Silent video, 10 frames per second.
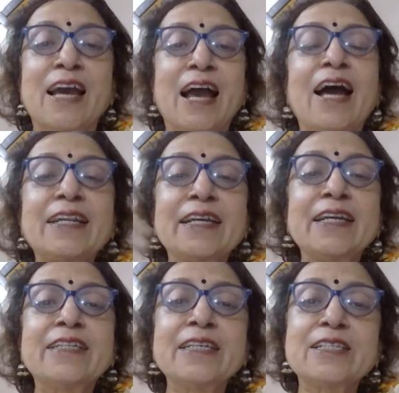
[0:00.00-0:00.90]
and
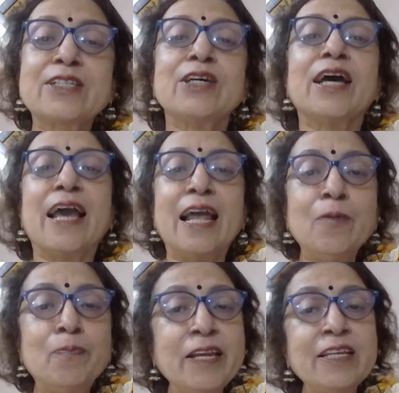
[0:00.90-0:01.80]
it is
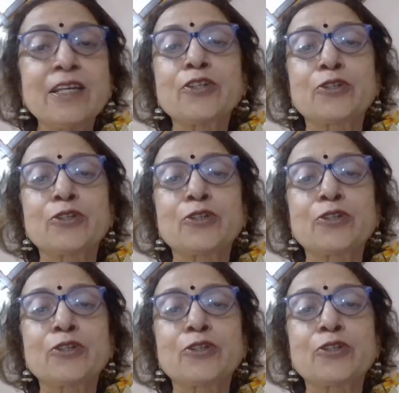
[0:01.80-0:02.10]
helping